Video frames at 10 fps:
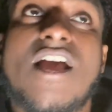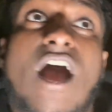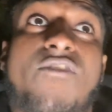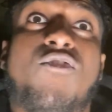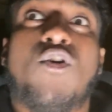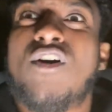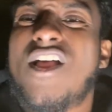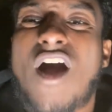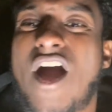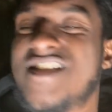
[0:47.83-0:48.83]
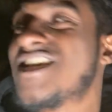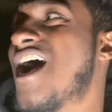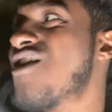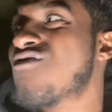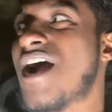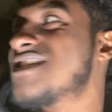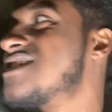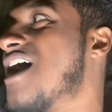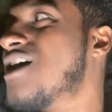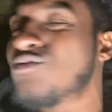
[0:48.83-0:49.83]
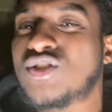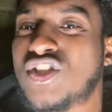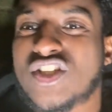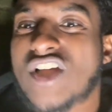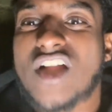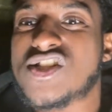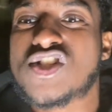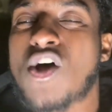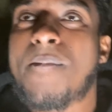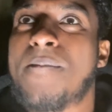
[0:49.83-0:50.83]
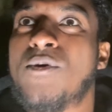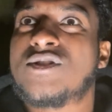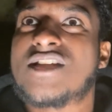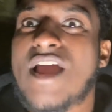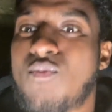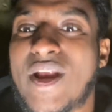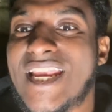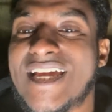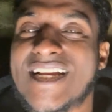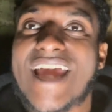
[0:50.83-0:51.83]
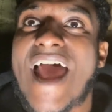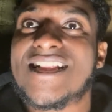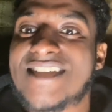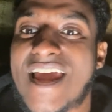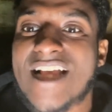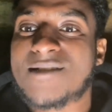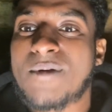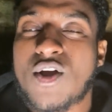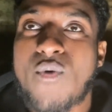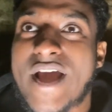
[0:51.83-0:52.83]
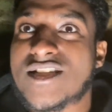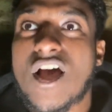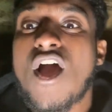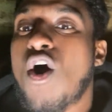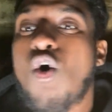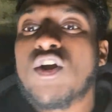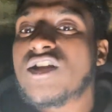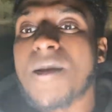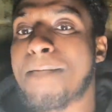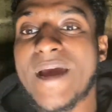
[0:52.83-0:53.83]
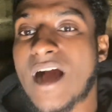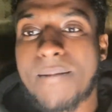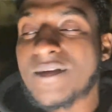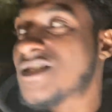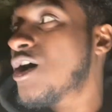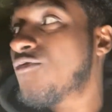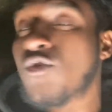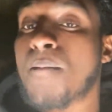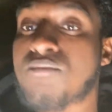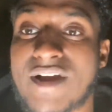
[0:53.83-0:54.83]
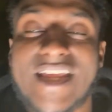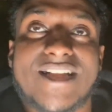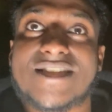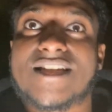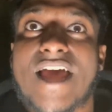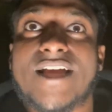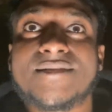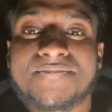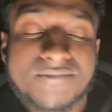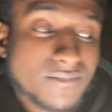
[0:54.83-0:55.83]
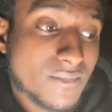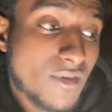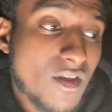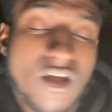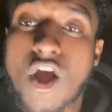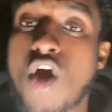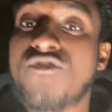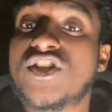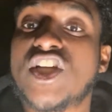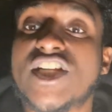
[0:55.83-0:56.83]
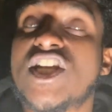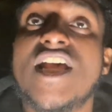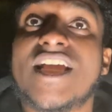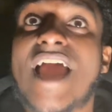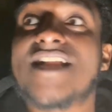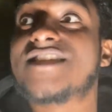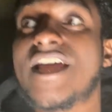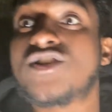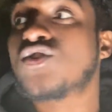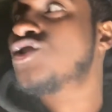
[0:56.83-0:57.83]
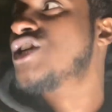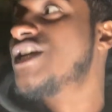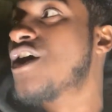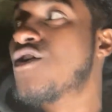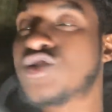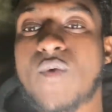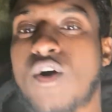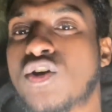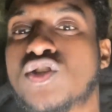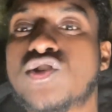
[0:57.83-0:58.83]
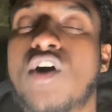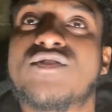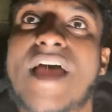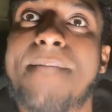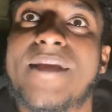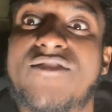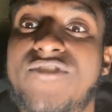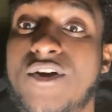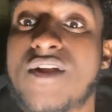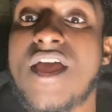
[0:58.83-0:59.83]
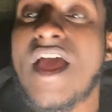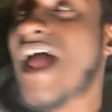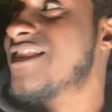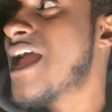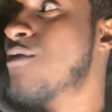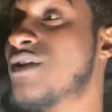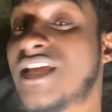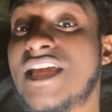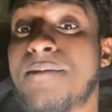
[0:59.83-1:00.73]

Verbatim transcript: I thought our entire right side was just unstoppable today. Willian, Kante, Azpilicueta, all of them. Big up yourself. You're brilliant today. Kovacic, Kante, and Jorginho as well controlled that midfield, and they were the key